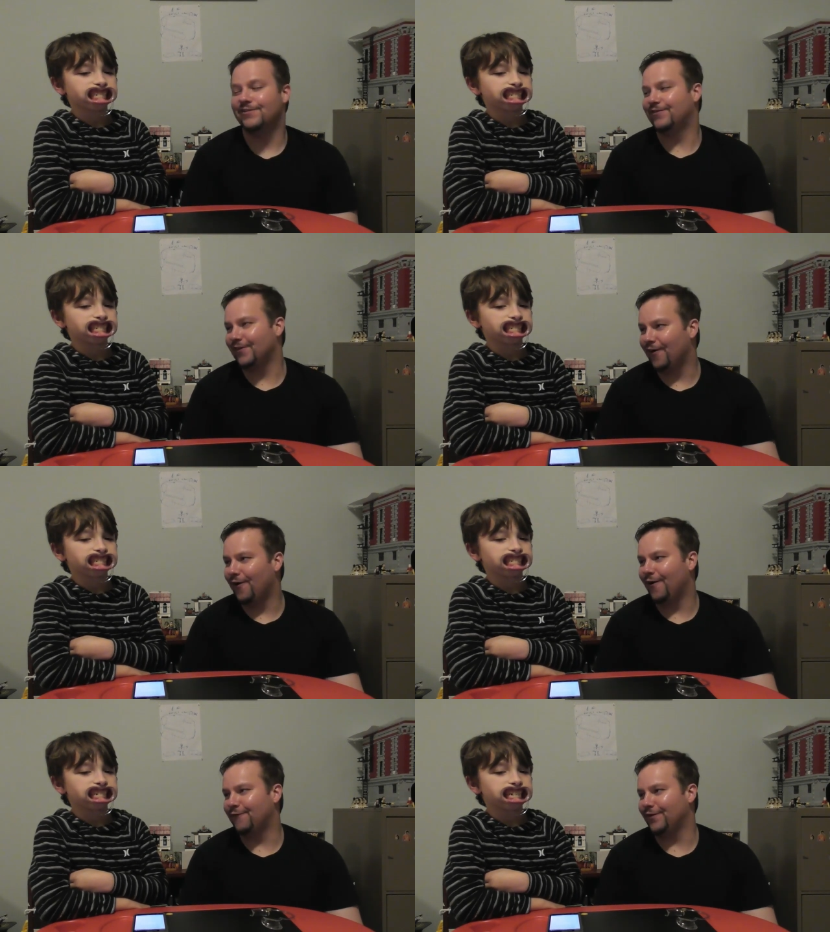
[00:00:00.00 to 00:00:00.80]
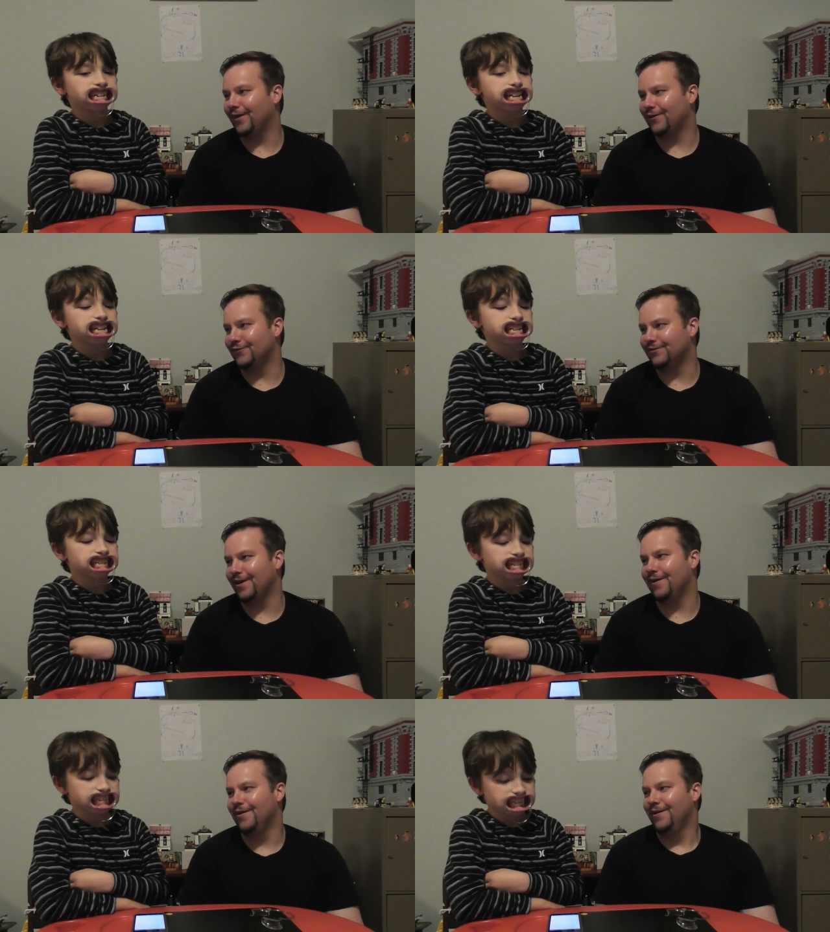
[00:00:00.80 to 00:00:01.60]
Speaker 1: So I feel like you
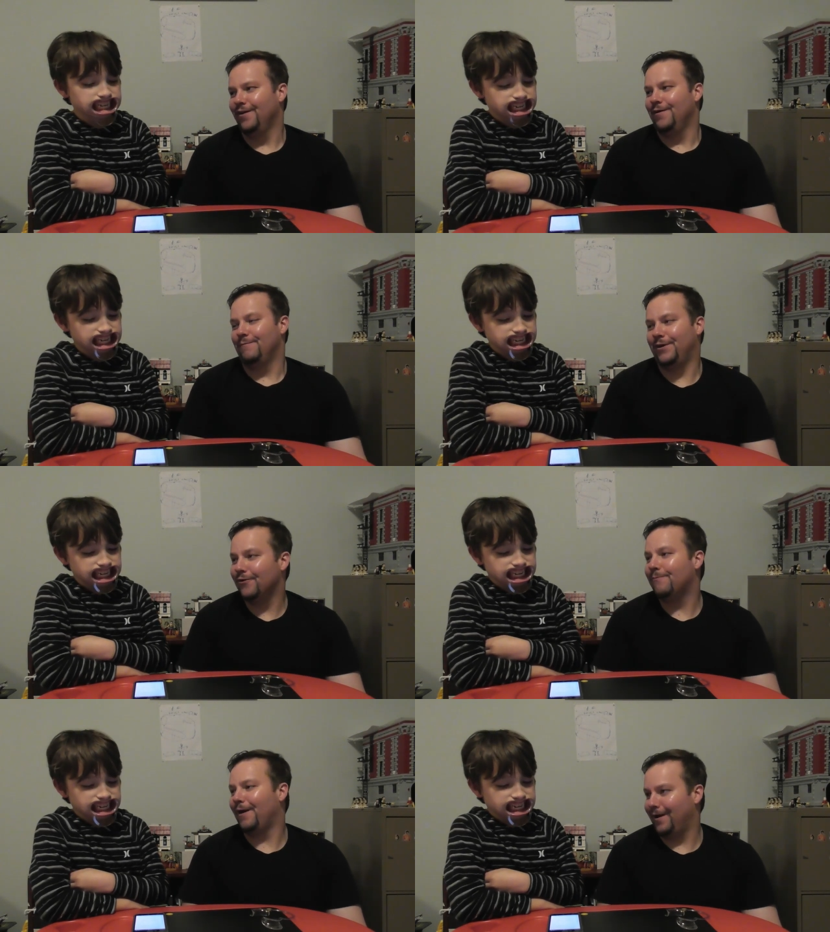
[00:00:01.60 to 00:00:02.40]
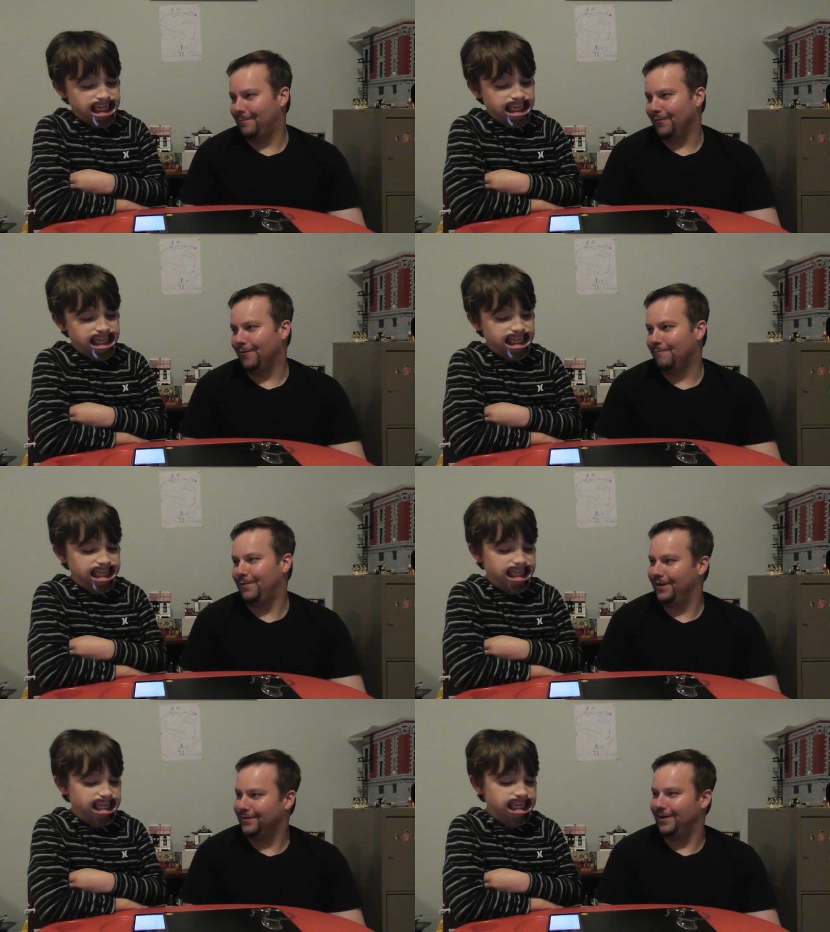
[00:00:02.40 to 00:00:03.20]
said Peter Piper
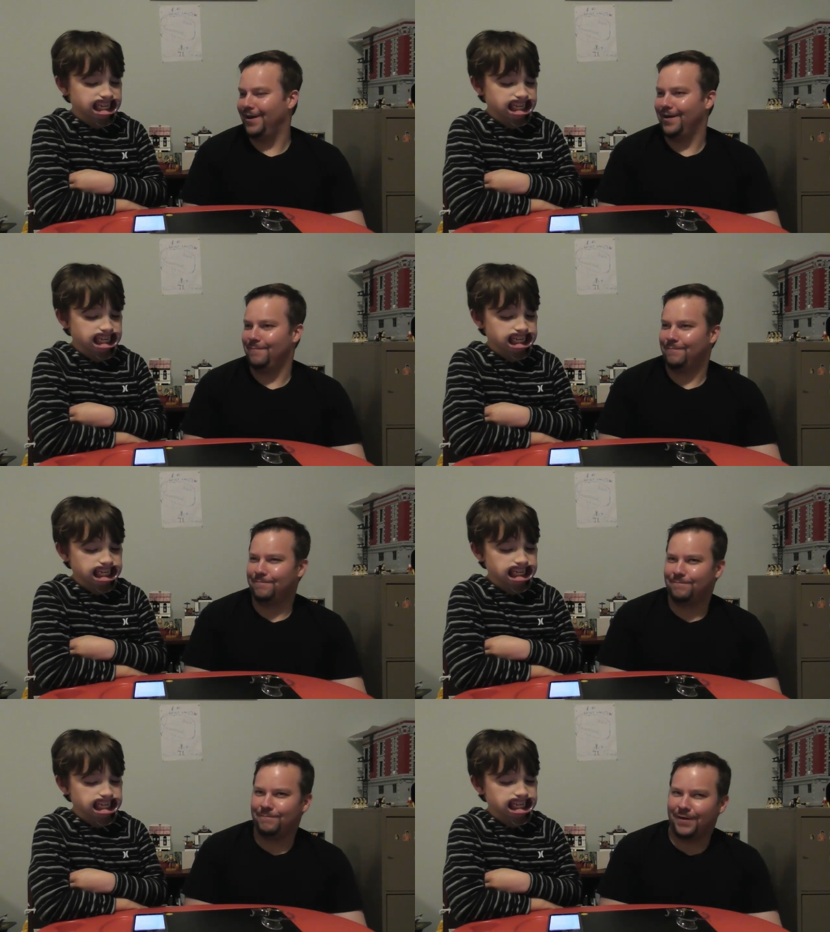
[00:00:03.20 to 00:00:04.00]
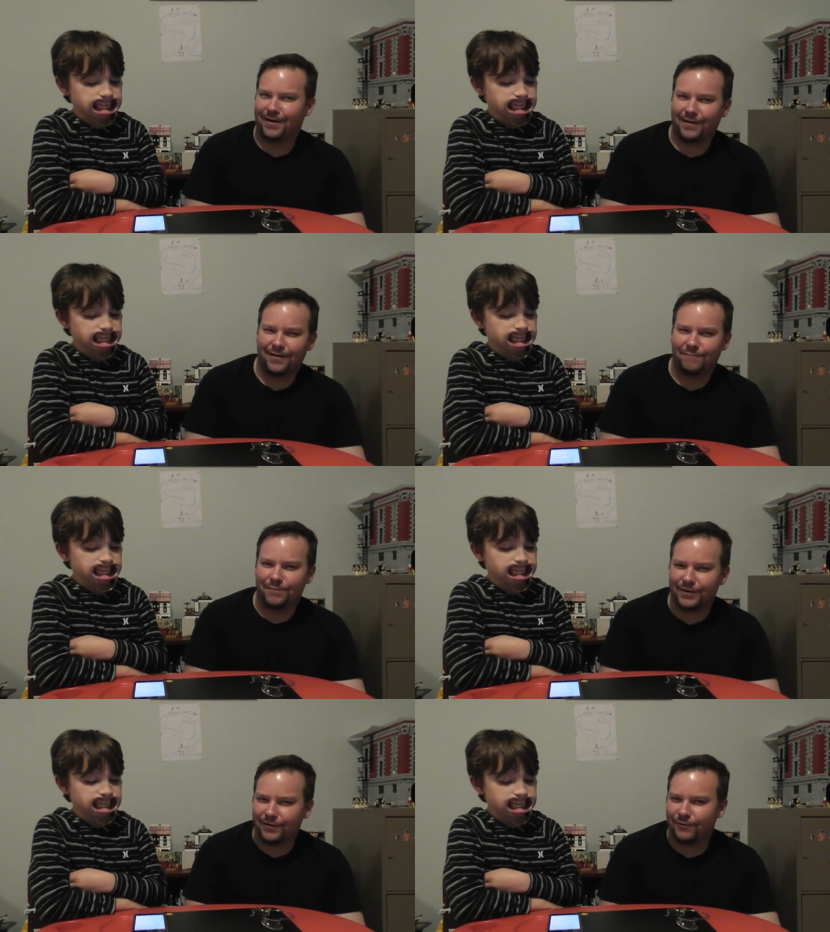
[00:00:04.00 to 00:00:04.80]
picked a peck of
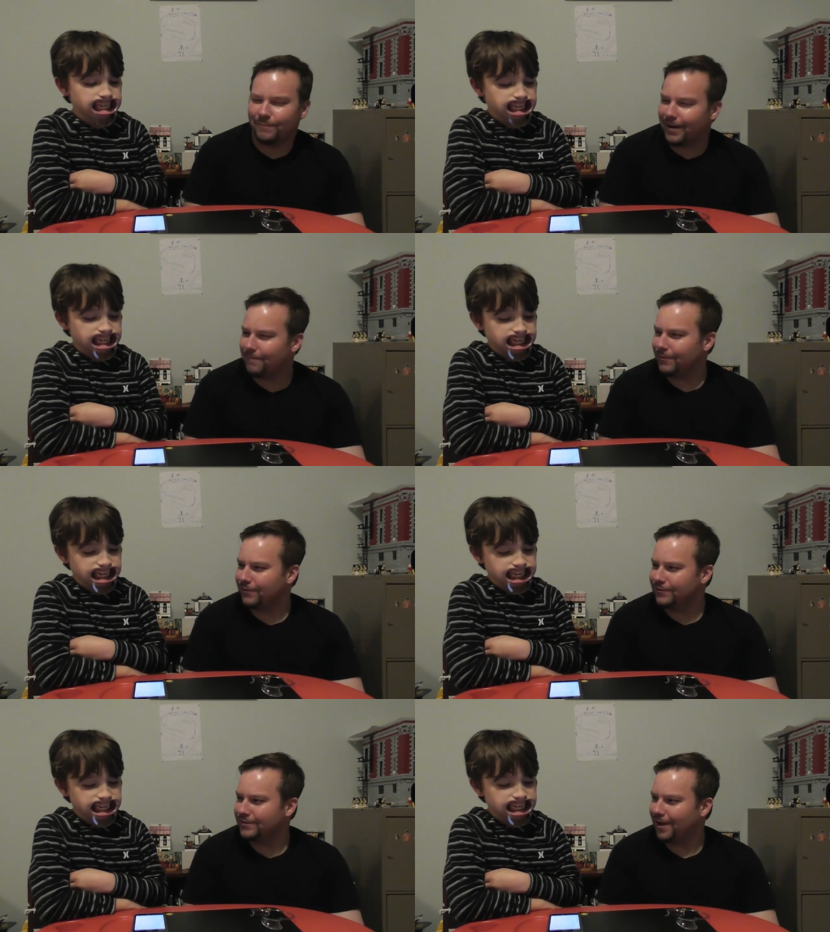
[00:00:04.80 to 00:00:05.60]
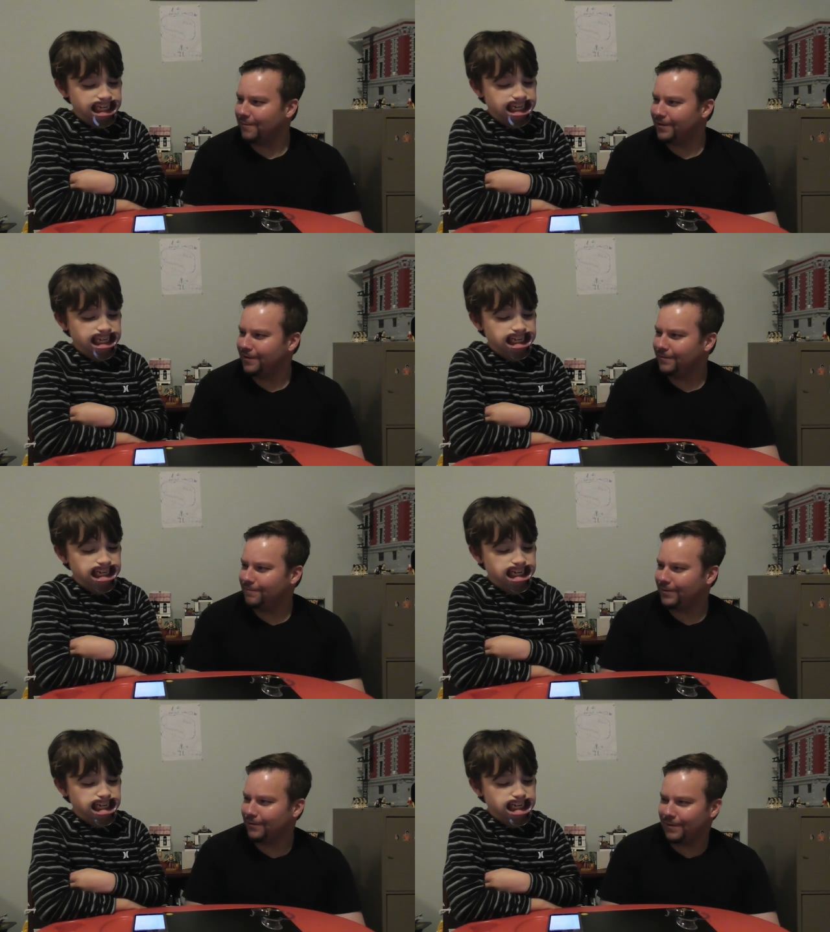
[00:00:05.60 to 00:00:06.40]
pickled peppers. How many
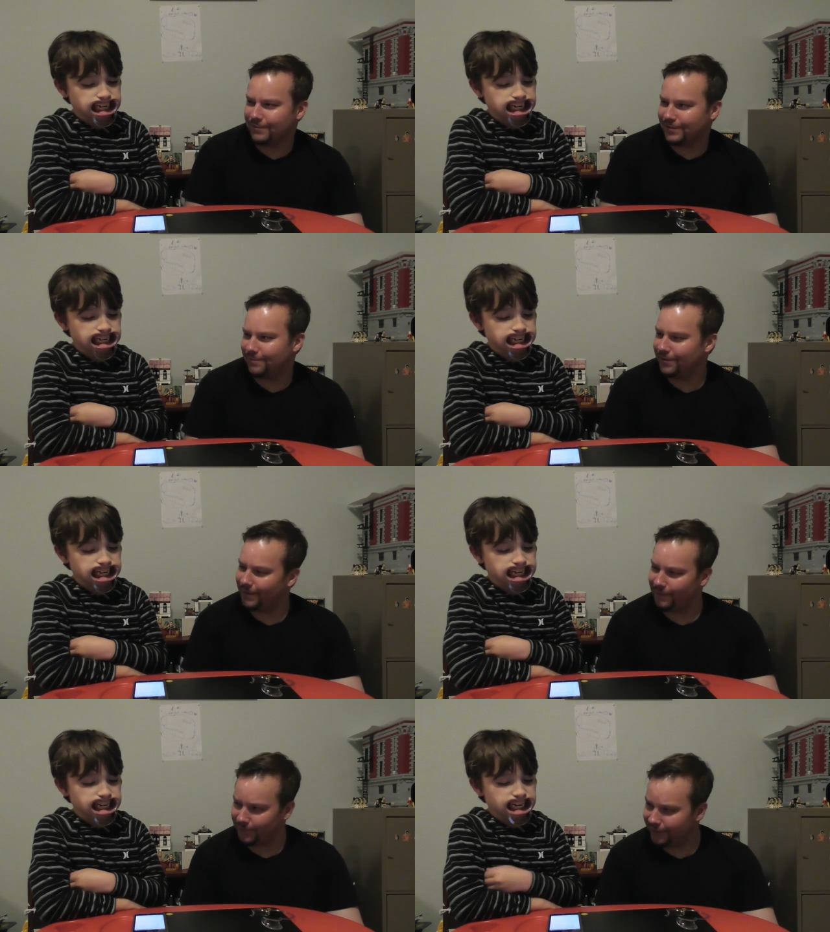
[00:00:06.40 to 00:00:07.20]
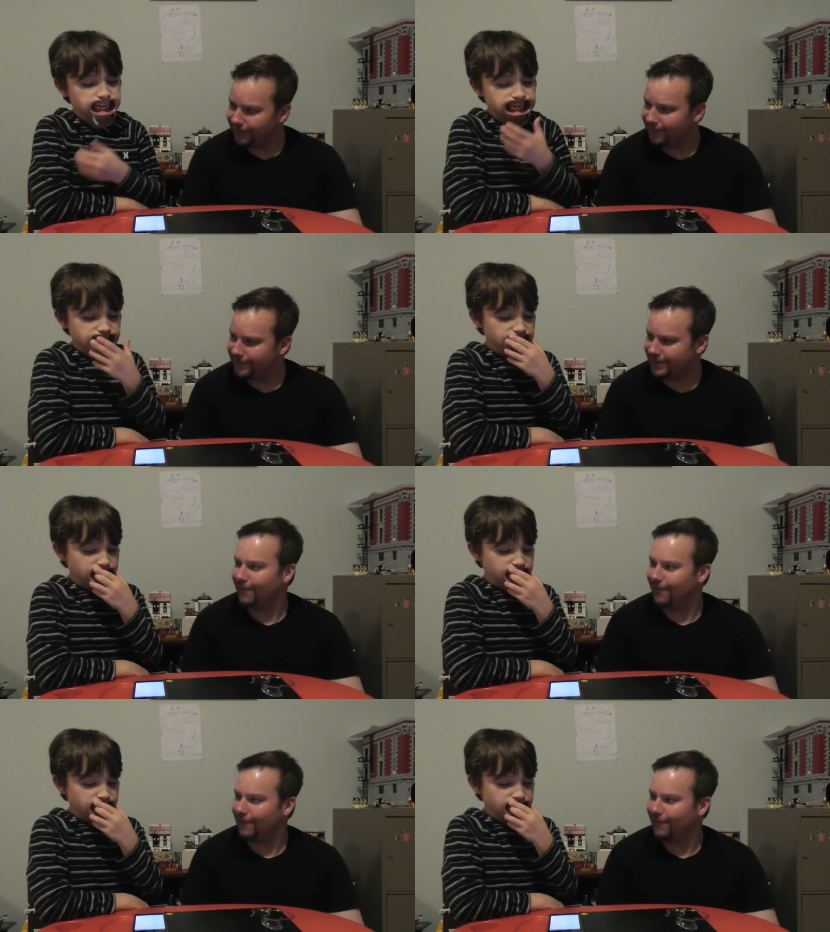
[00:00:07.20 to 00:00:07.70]
pickled peppers did Peter Piper pick? Yeah. Is that